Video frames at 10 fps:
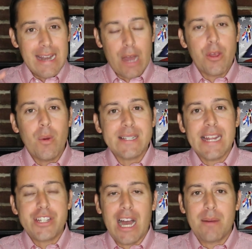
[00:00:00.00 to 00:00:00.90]
Now,
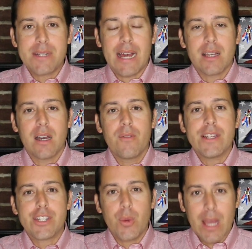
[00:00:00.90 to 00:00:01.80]

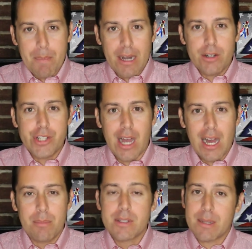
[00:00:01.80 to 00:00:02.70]
usajobs.gov is doing a better
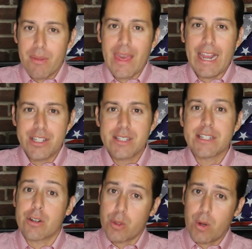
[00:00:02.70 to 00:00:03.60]
job. Some of the
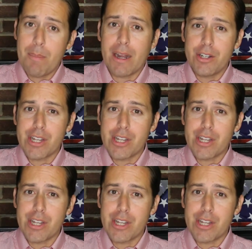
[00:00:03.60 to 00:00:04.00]
agencies are doing a better